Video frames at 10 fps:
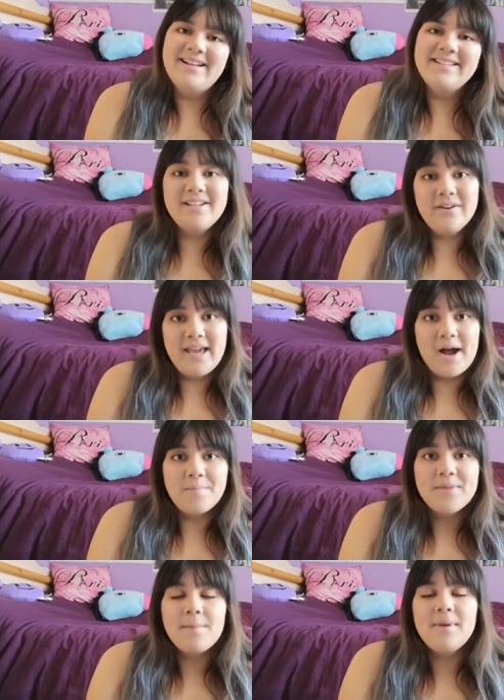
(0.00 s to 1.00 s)
so yeah,
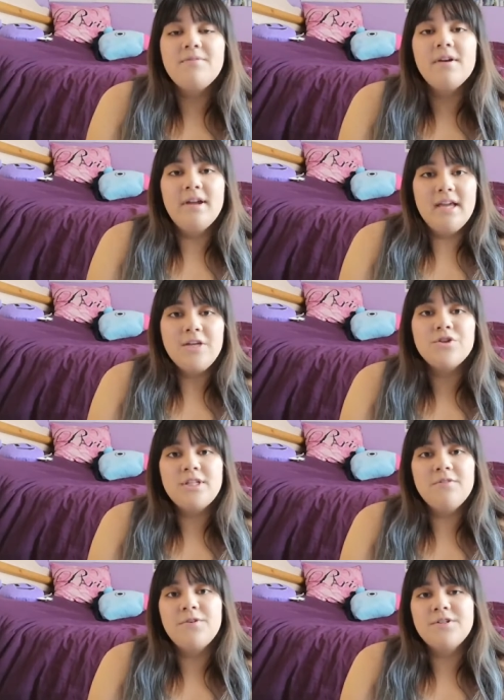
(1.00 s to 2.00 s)
I made a very
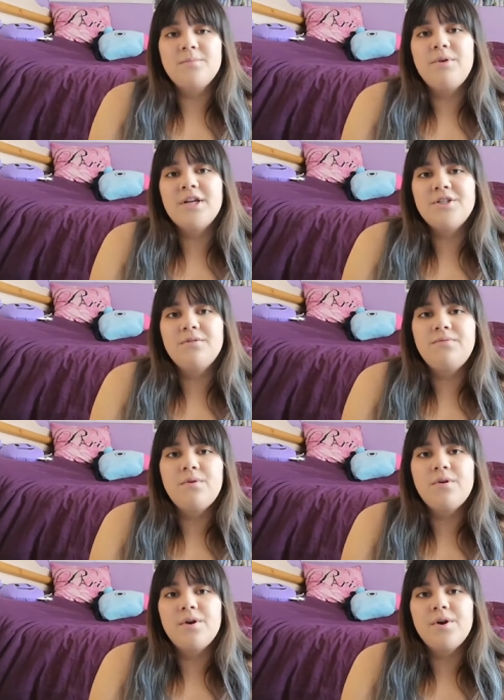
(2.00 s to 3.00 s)
interesting first impression
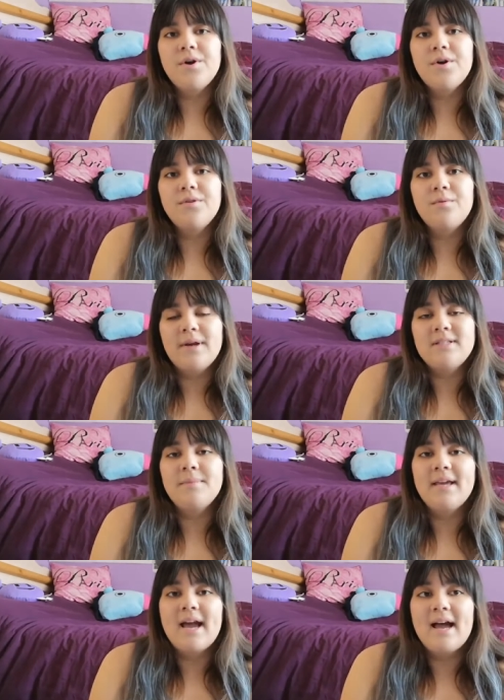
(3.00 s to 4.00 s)
for the rest of
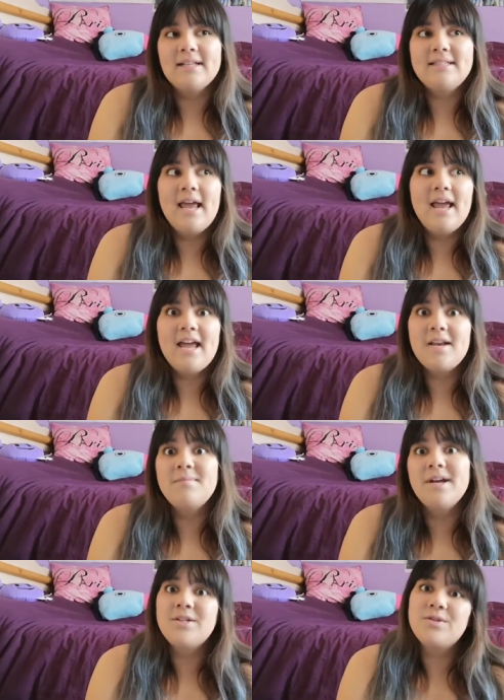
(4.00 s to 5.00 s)
my cast
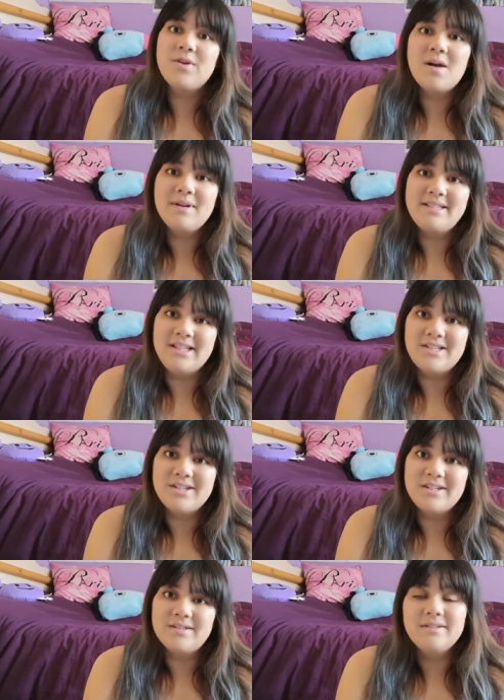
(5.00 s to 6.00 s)
and my drama teacher.